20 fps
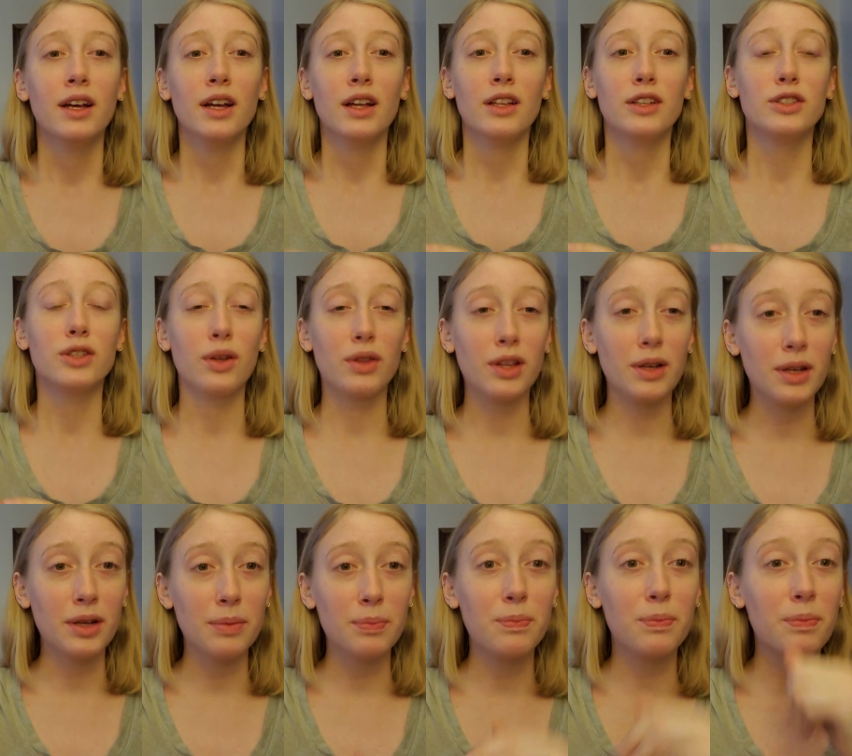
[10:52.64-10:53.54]

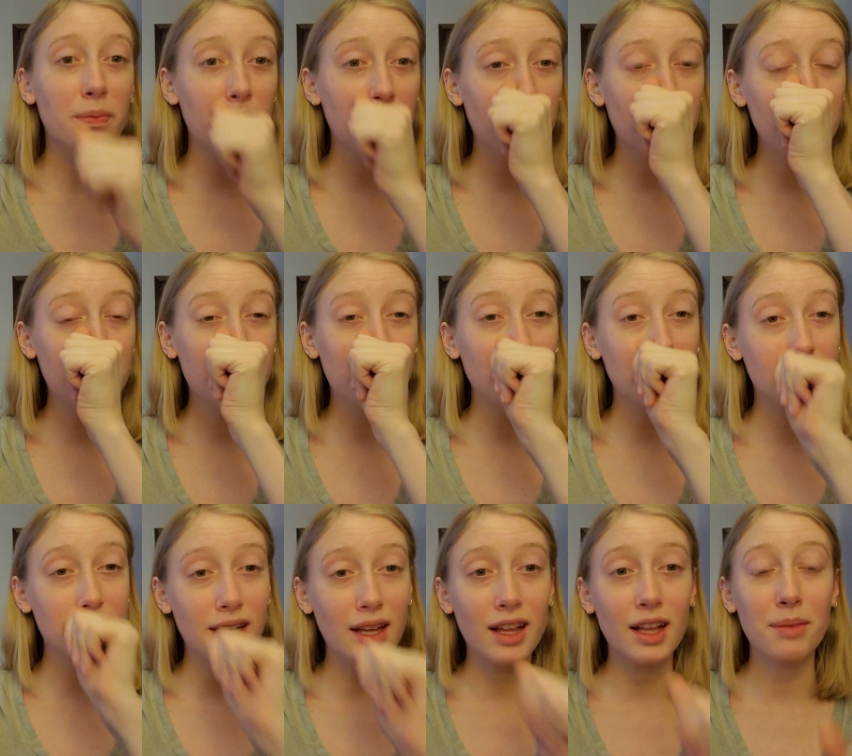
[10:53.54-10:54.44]
so she
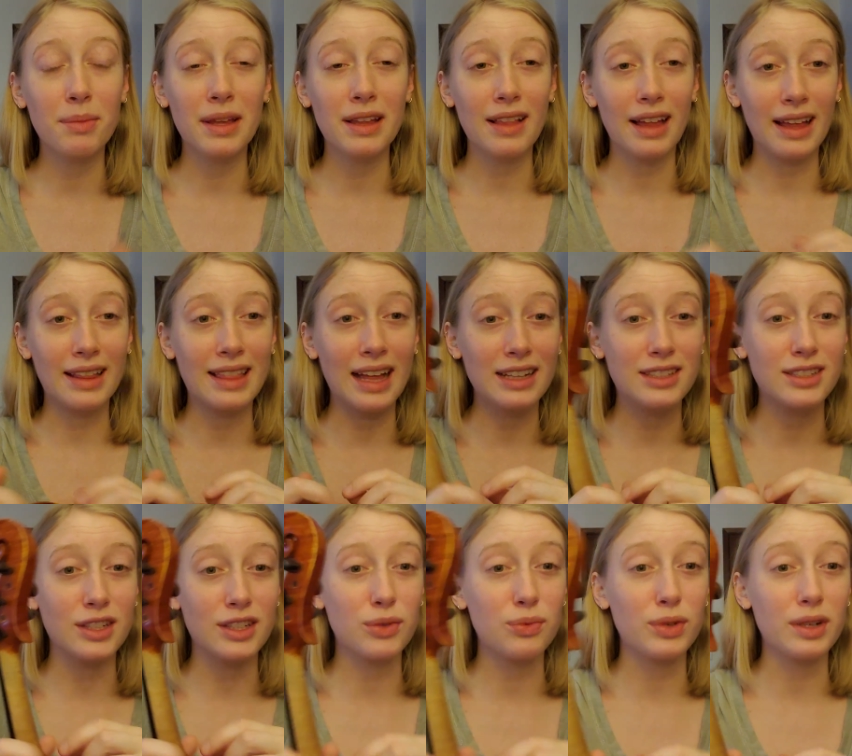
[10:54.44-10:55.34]
was telling me like that's
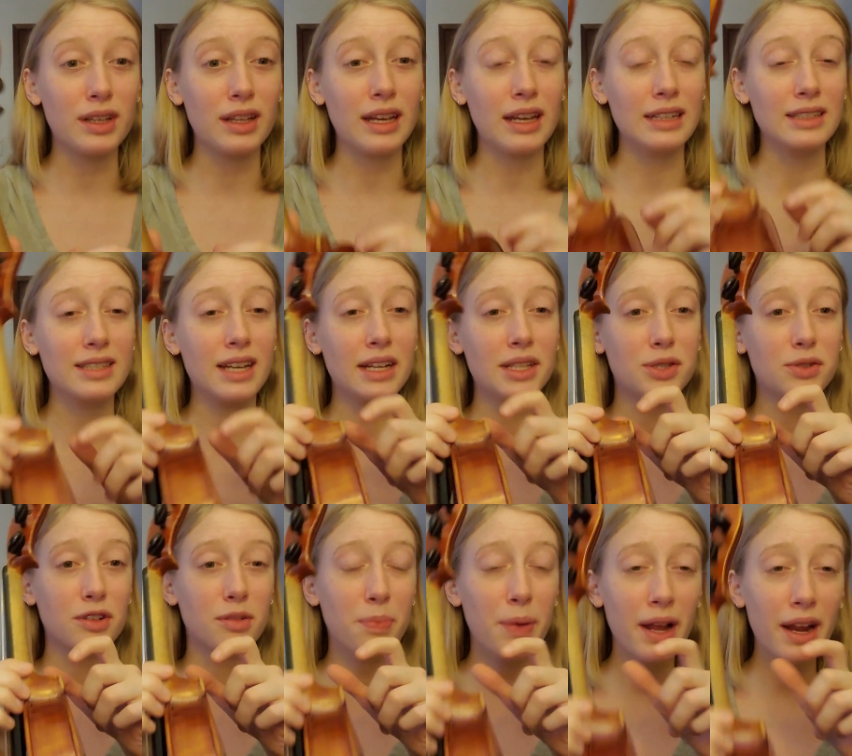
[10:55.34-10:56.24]
a really intense
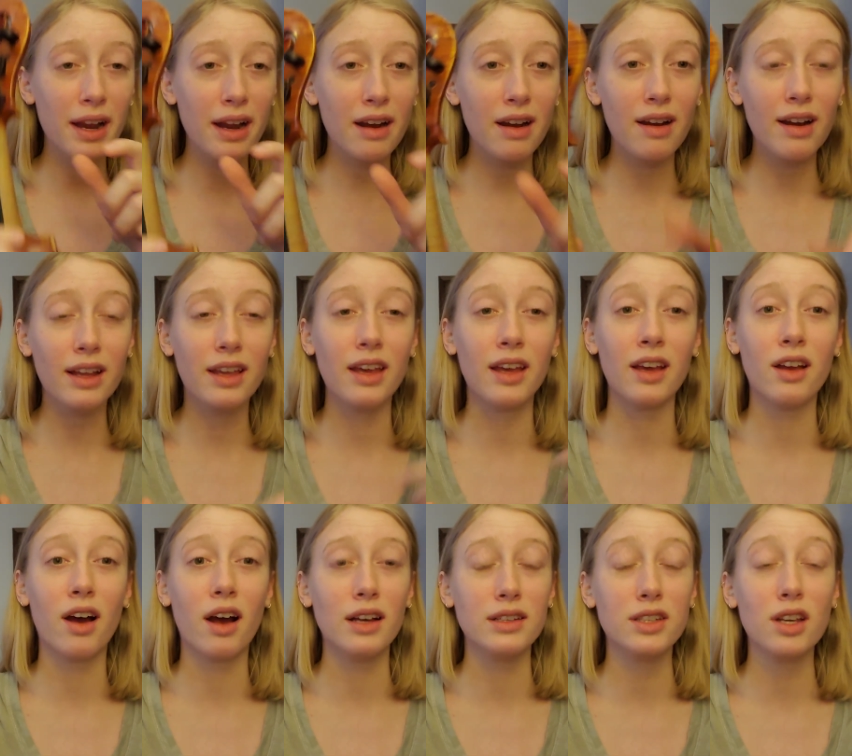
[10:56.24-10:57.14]
repair. It can
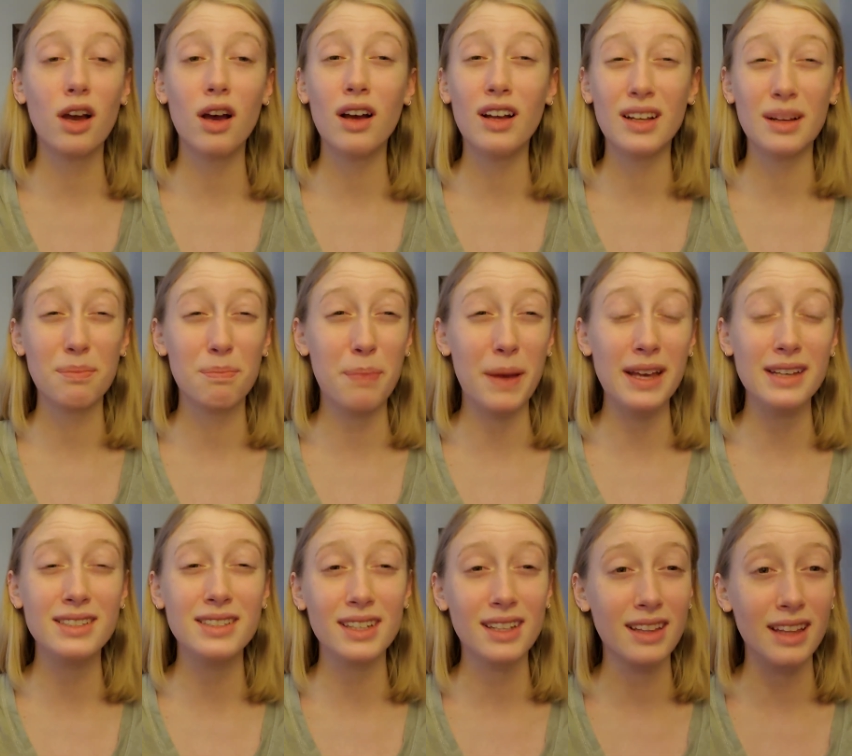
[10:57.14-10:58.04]
cost
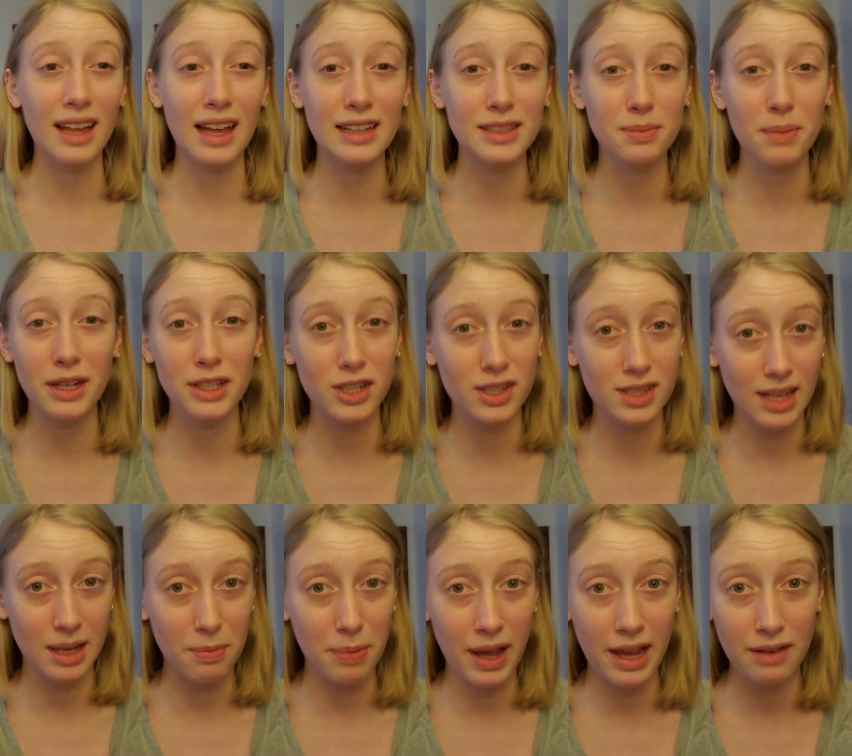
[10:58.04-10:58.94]
basically as much as
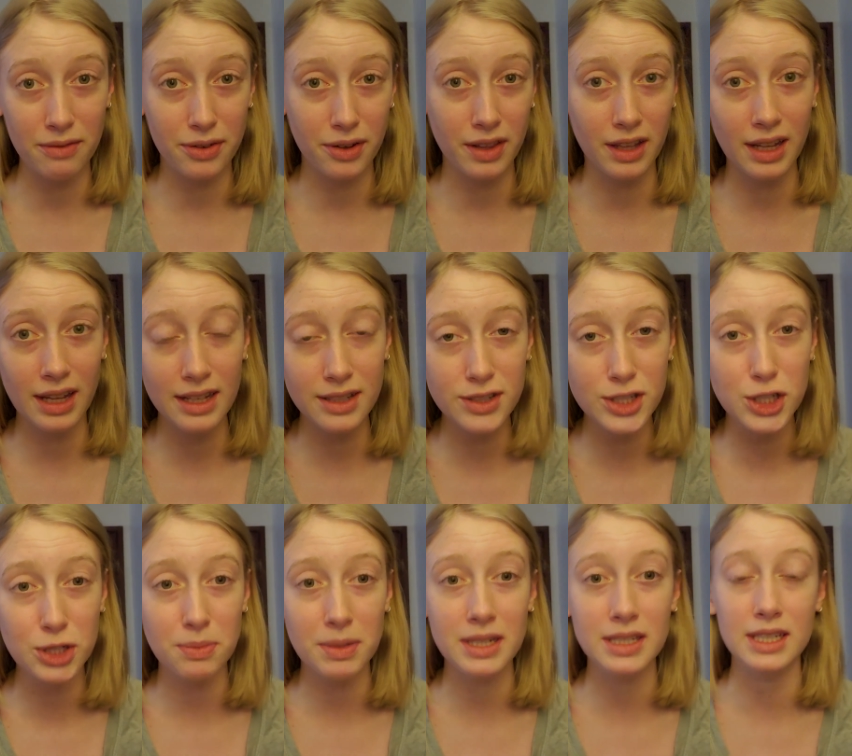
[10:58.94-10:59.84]
I paid for the
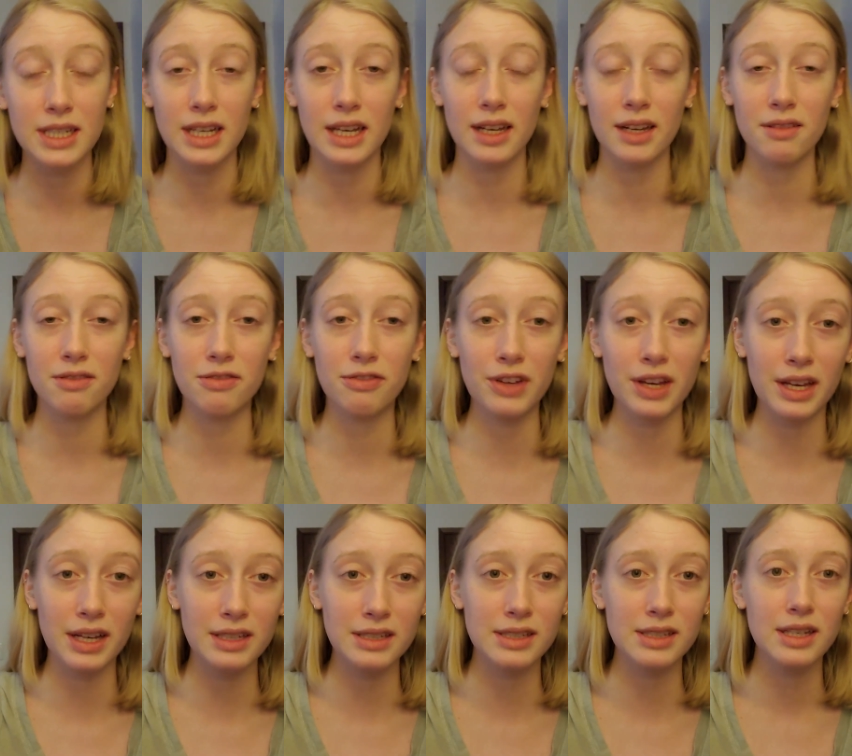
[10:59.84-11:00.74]
instrument to get it
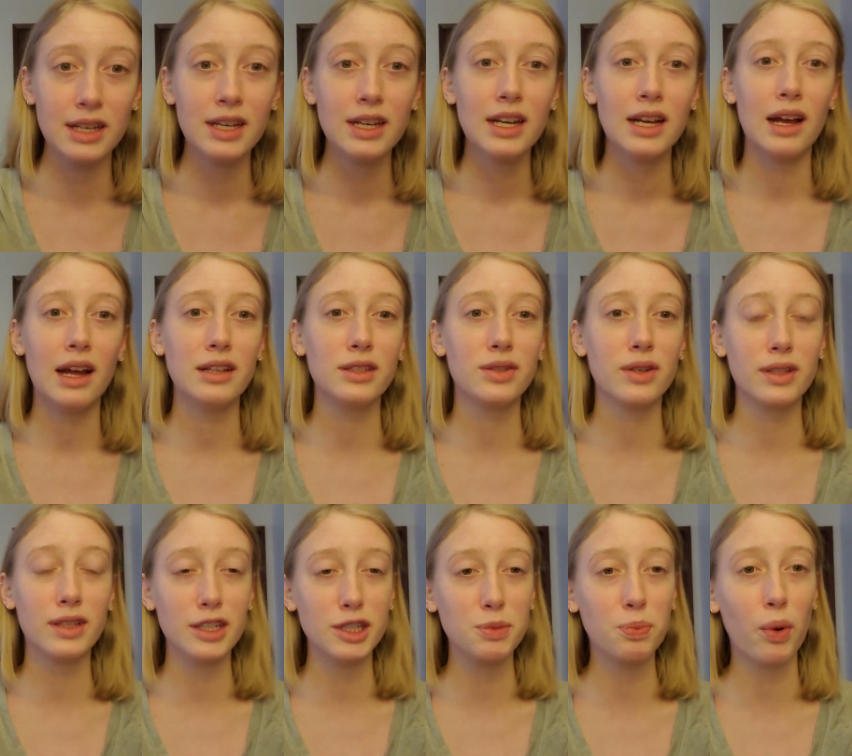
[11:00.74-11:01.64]
fixed. And so
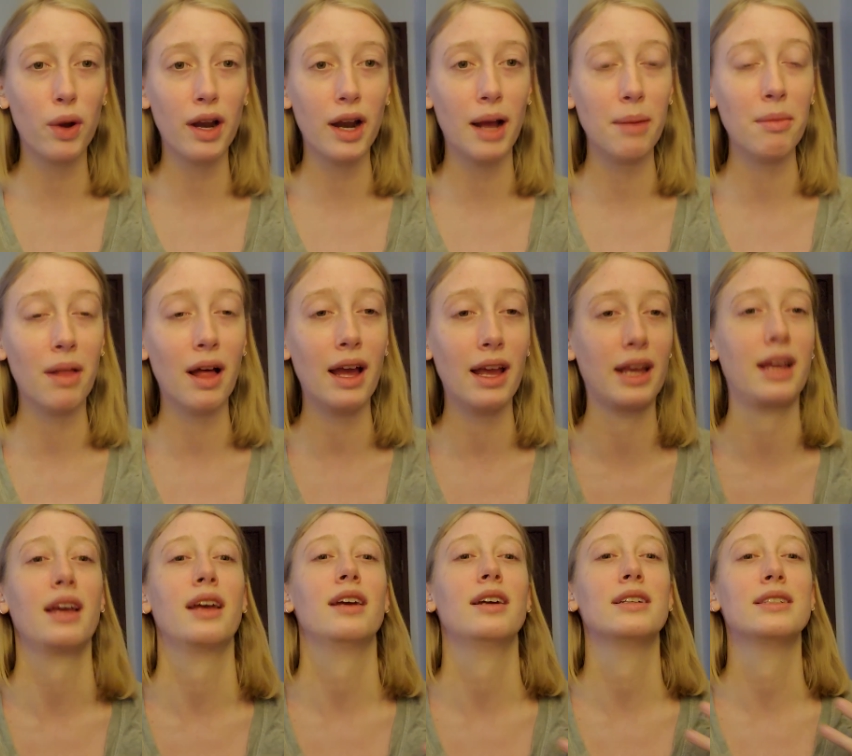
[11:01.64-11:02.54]
at this point I'm
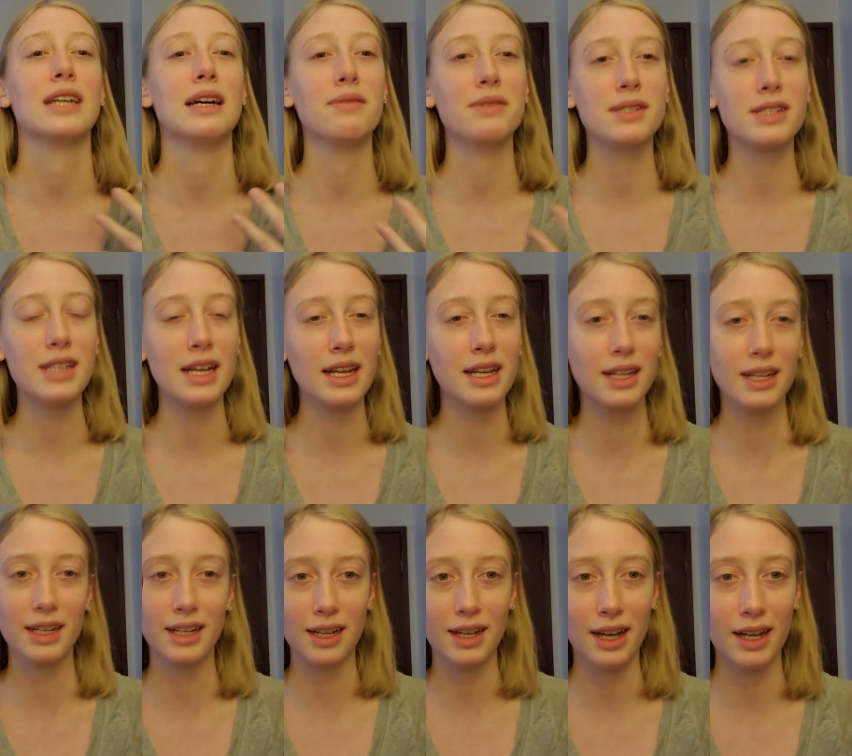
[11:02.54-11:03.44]
like
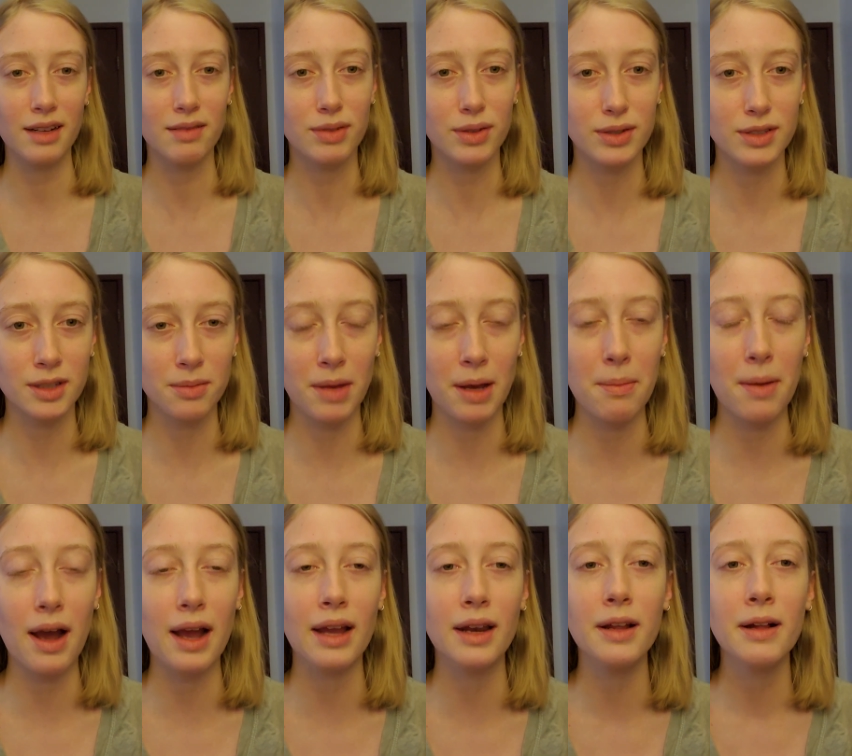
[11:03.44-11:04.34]
devastated and kind of losing my
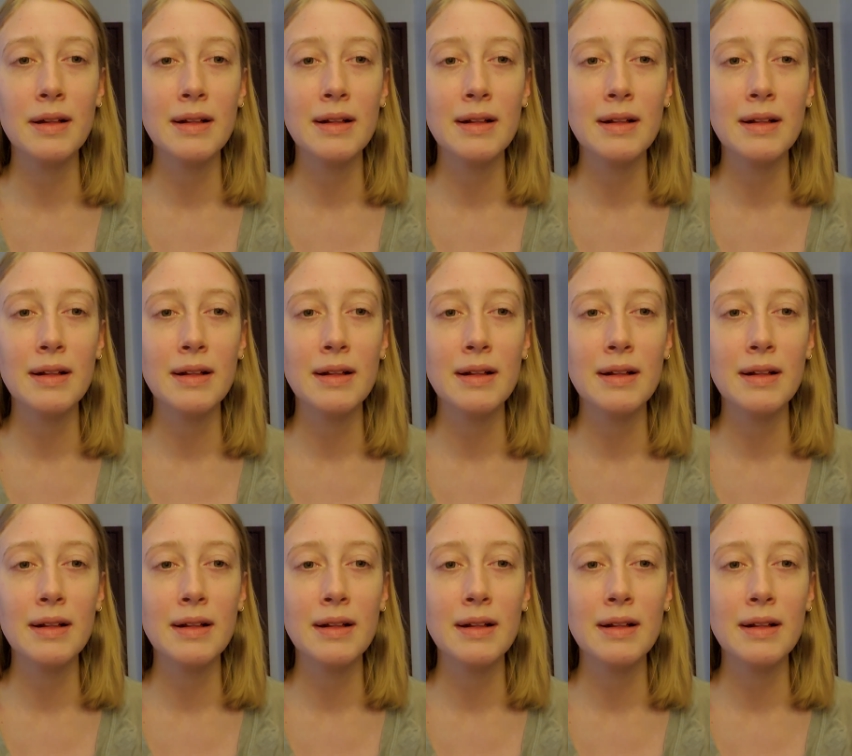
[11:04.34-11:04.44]
mind.